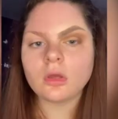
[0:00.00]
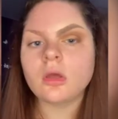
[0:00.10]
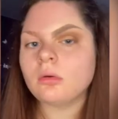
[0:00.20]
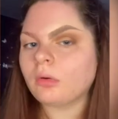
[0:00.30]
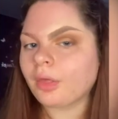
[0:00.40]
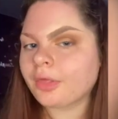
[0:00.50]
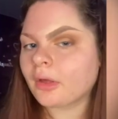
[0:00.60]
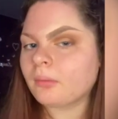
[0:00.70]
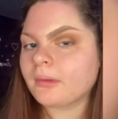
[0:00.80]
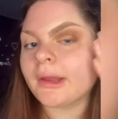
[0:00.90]
Once I've
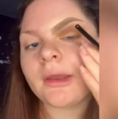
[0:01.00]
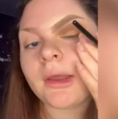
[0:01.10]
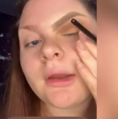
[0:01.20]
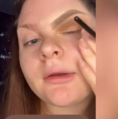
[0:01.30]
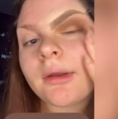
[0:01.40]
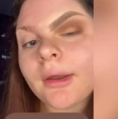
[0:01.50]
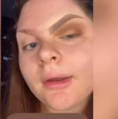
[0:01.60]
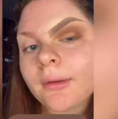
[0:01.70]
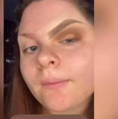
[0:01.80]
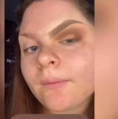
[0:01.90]
blended,
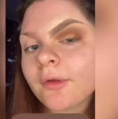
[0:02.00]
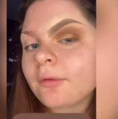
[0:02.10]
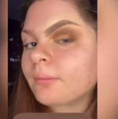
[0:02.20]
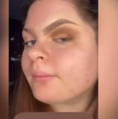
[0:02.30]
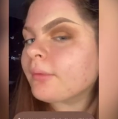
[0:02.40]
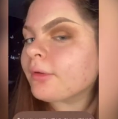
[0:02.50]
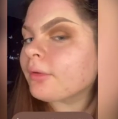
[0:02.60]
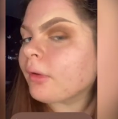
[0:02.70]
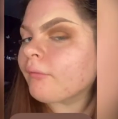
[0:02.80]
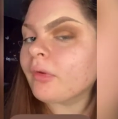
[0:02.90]
this is
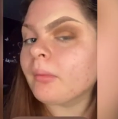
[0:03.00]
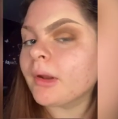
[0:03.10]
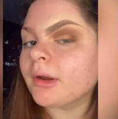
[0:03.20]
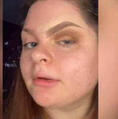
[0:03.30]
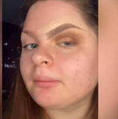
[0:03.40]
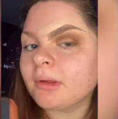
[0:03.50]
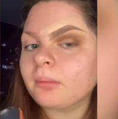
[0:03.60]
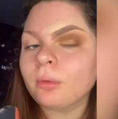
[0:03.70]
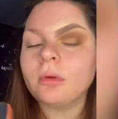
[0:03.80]
not fully blended to me, but